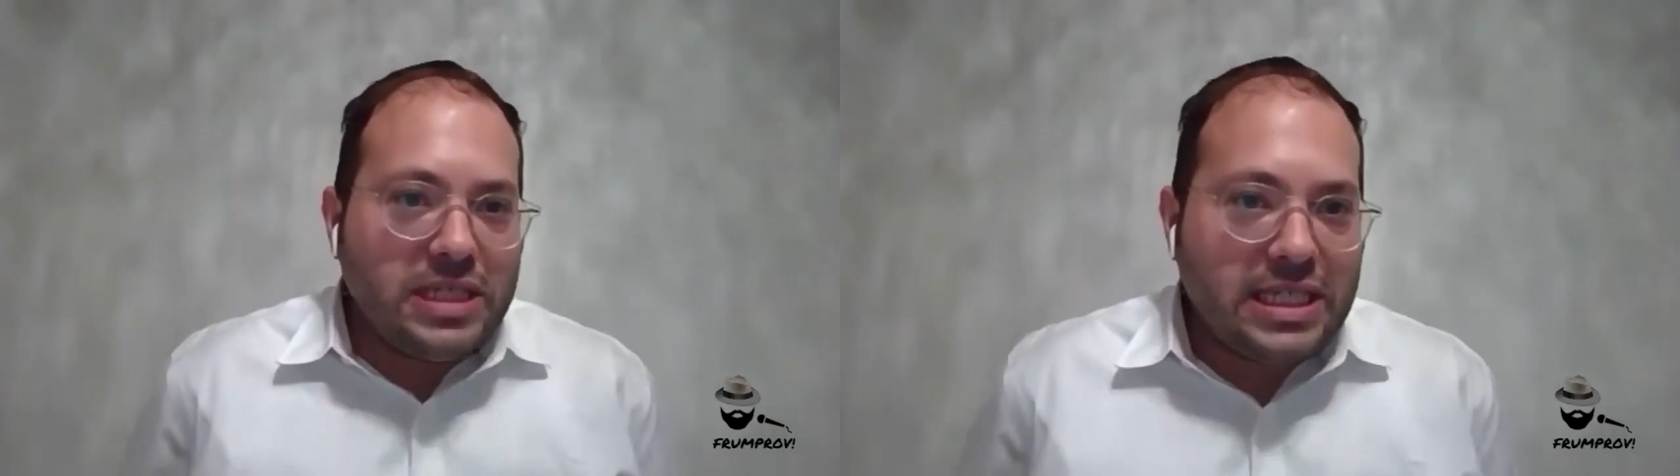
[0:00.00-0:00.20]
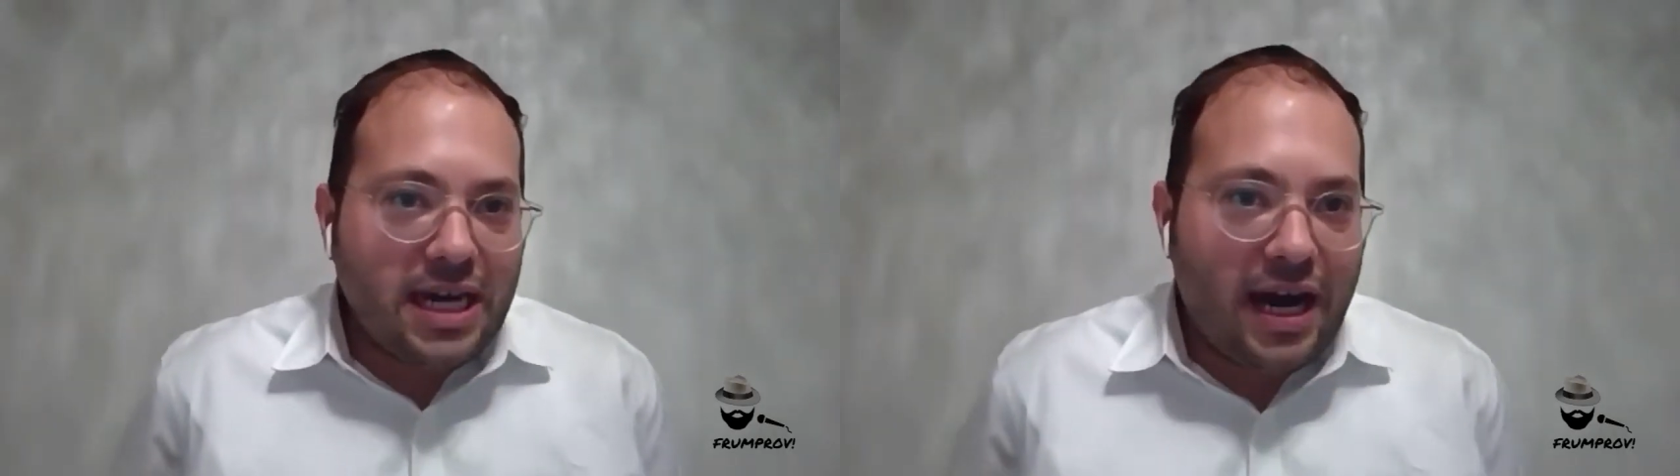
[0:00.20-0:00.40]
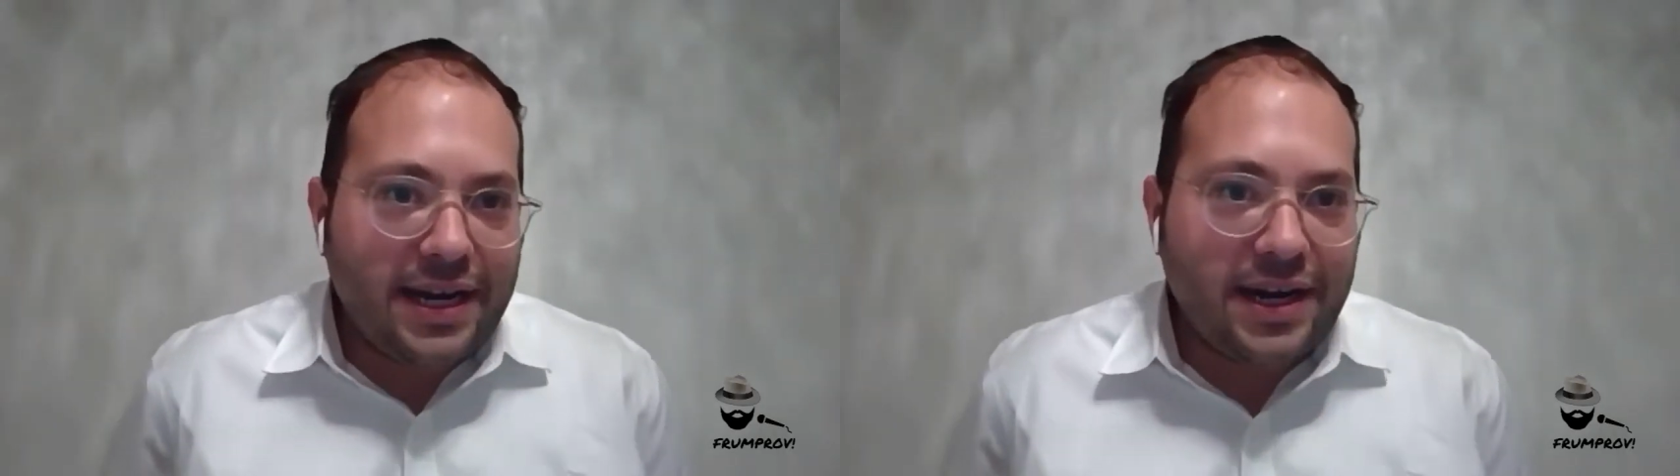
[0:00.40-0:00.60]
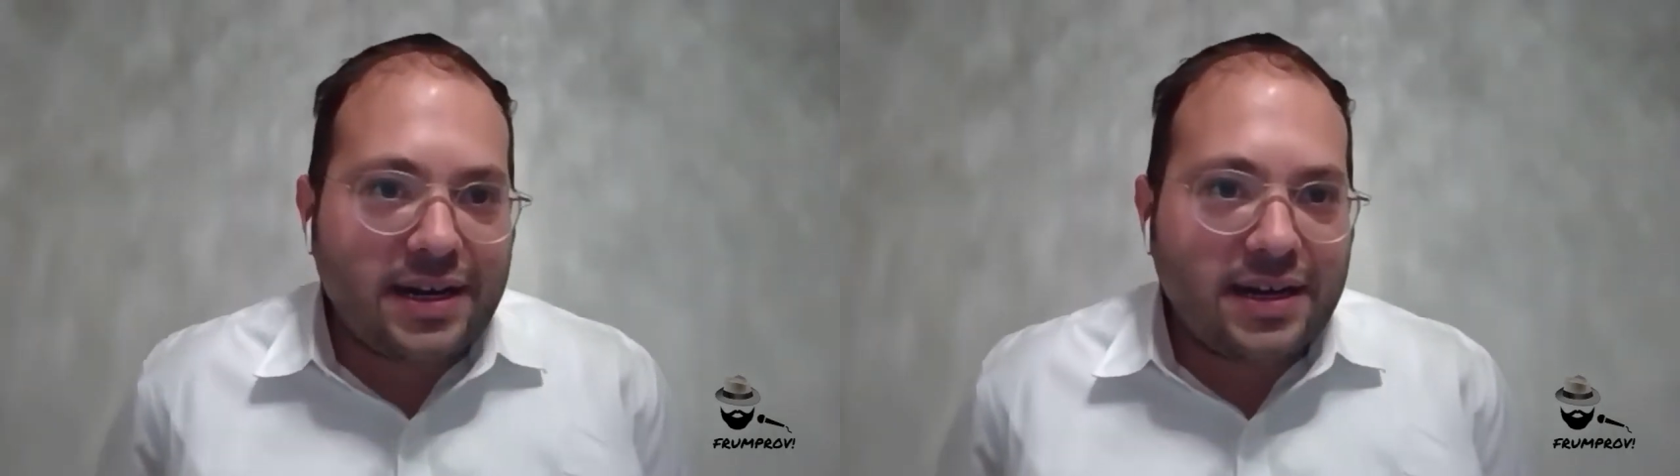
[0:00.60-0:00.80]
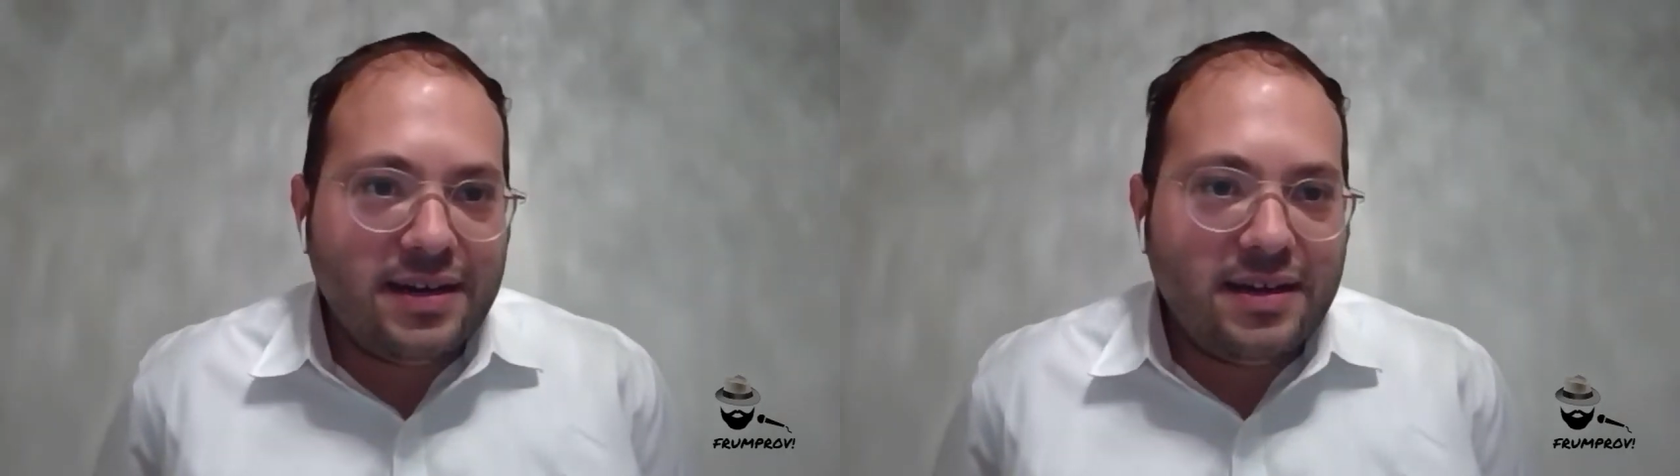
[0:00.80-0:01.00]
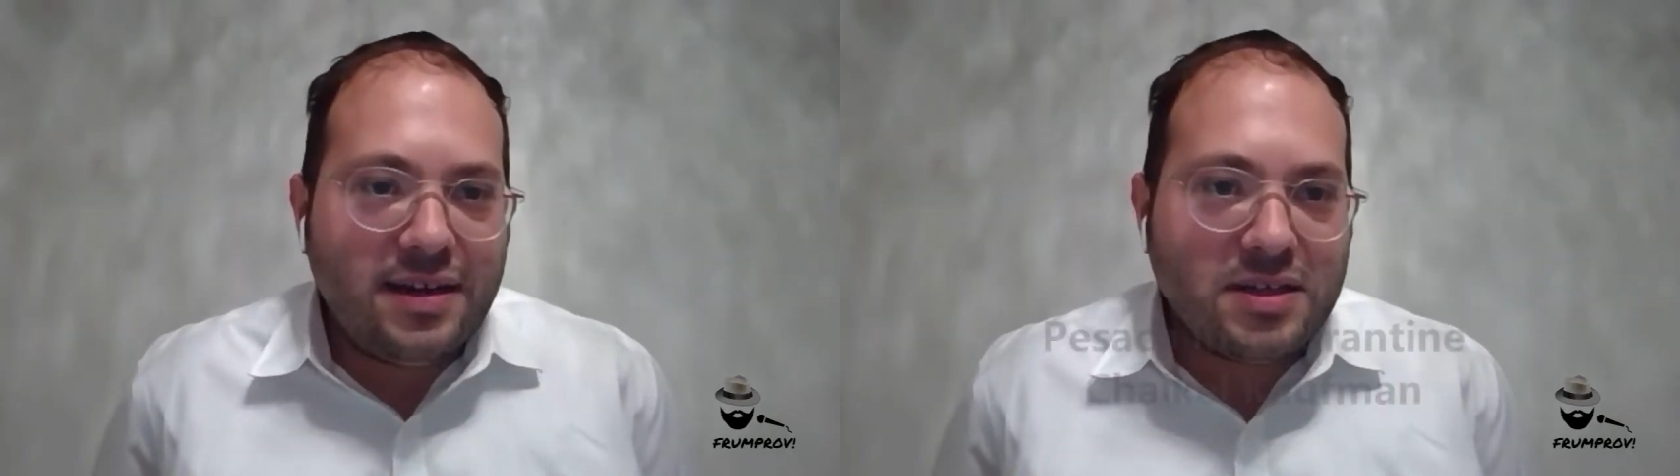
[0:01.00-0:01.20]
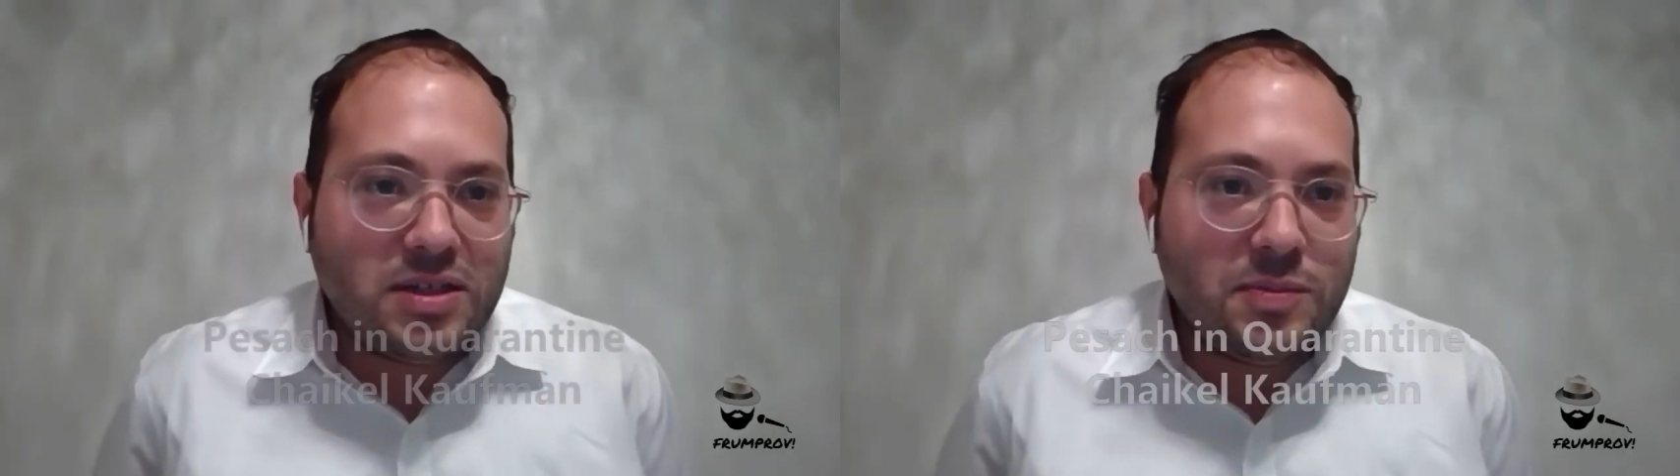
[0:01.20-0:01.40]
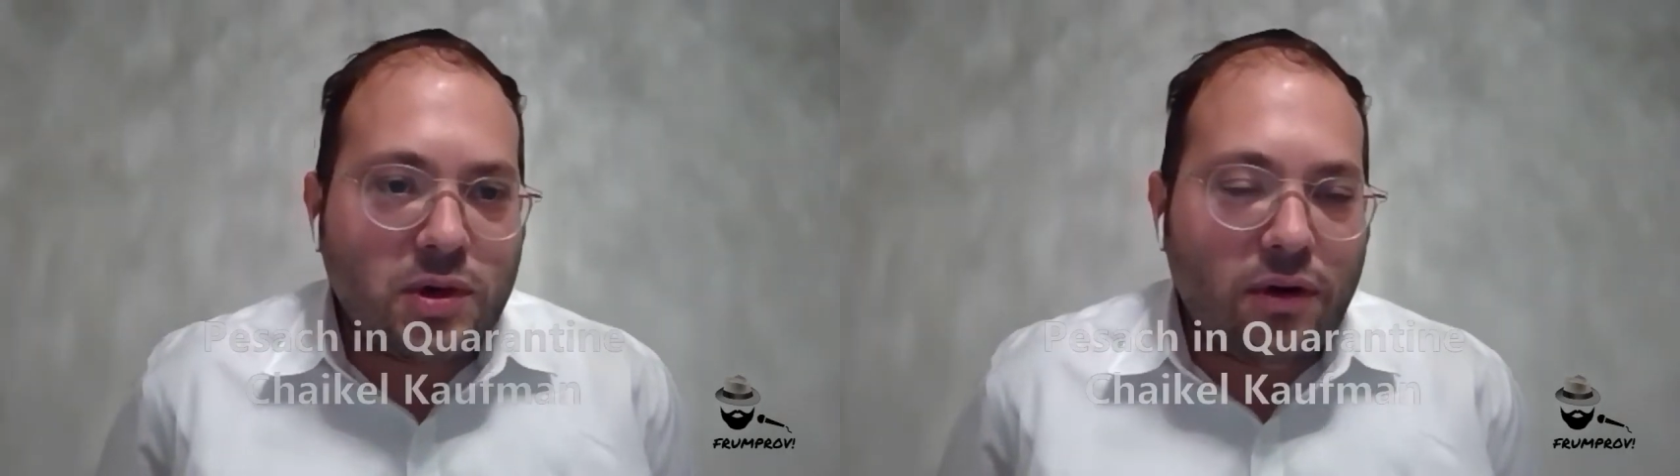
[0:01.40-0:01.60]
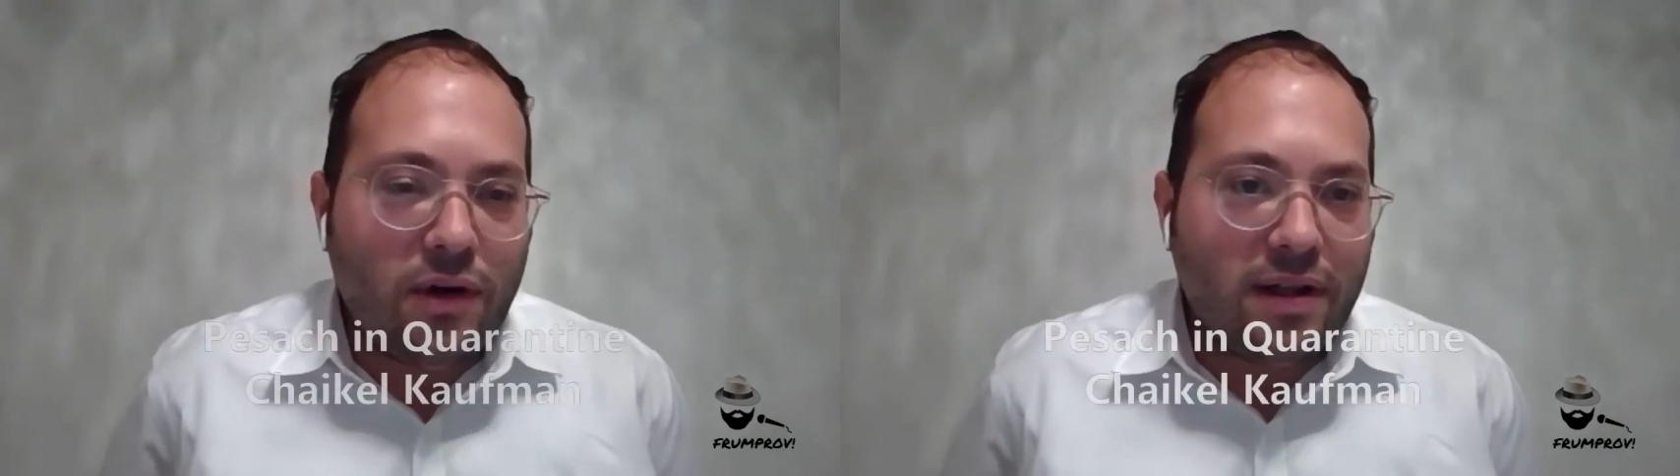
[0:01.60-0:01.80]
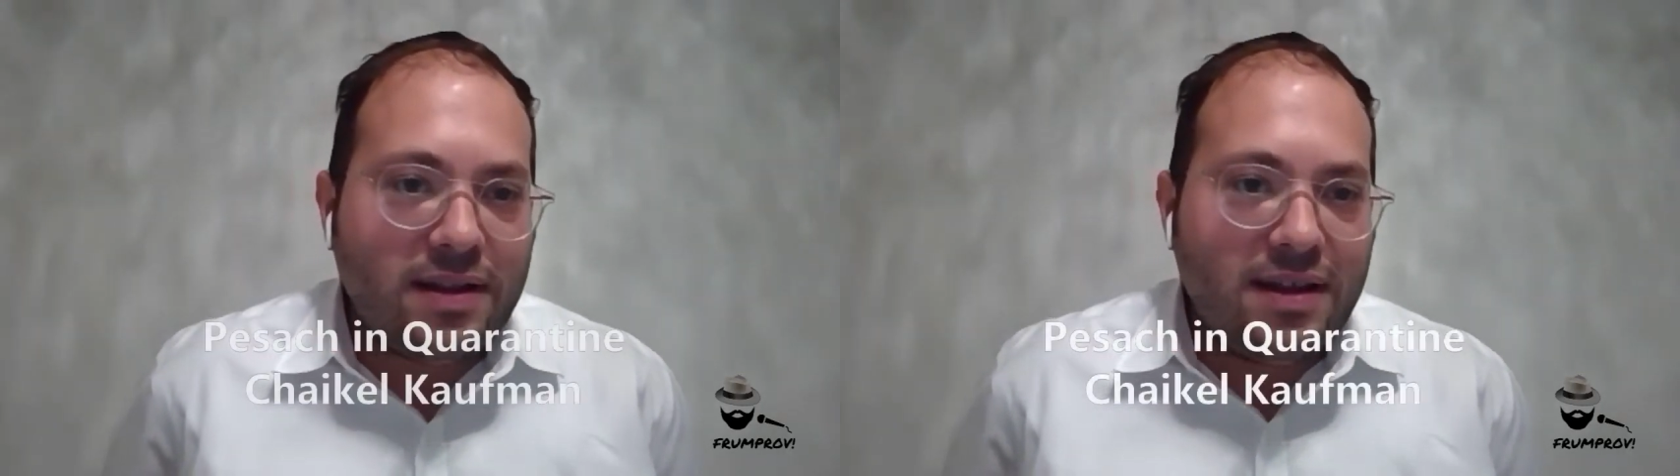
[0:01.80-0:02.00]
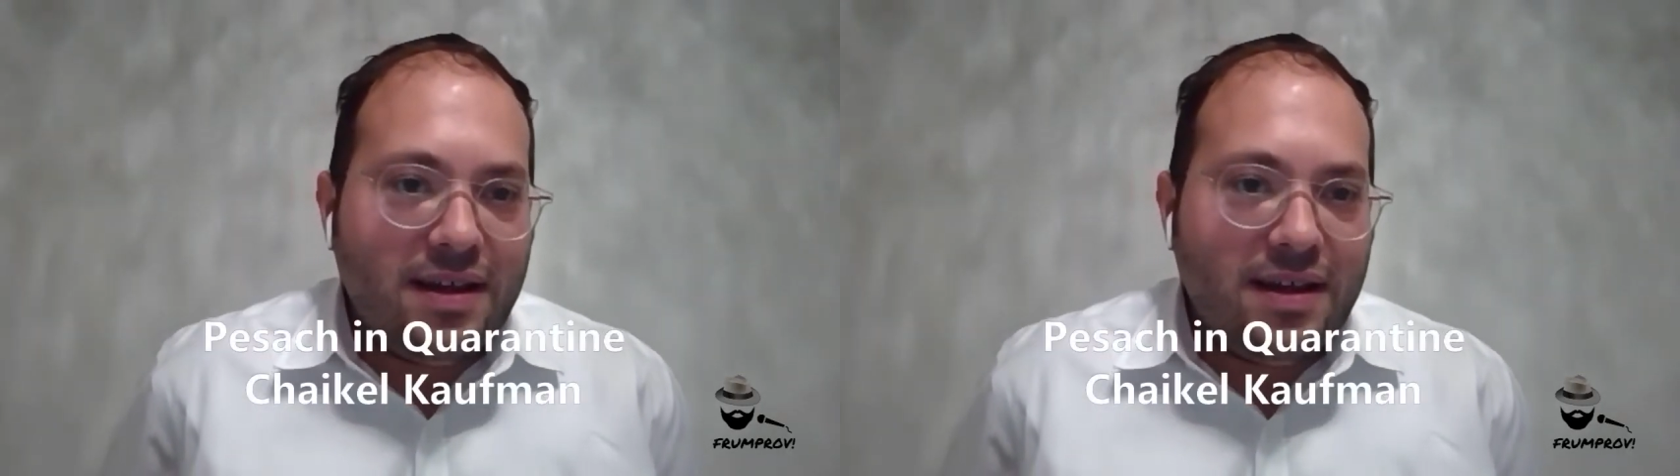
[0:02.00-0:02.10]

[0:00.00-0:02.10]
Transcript: Shiner, a Zoom call,